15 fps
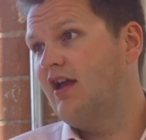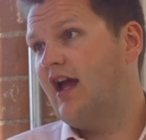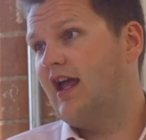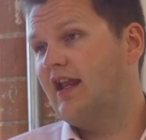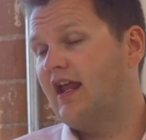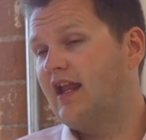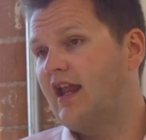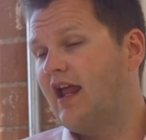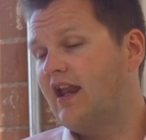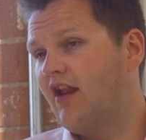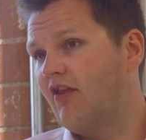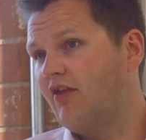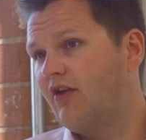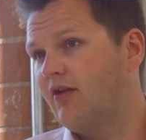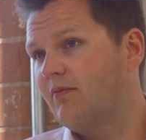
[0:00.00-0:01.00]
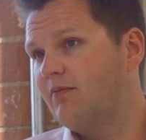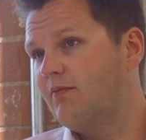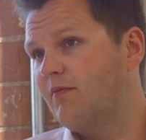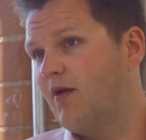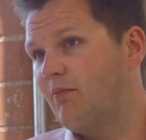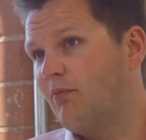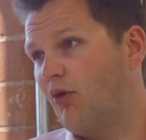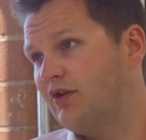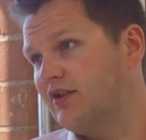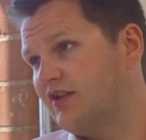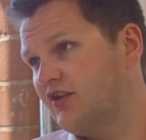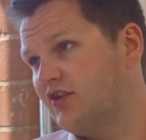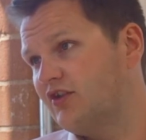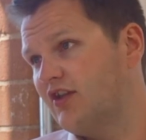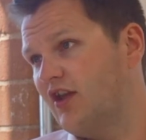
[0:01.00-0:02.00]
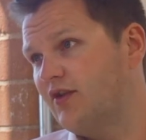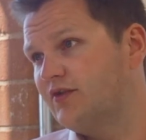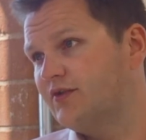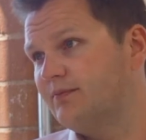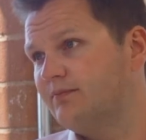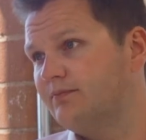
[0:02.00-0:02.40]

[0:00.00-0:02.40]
and other bodies such as those.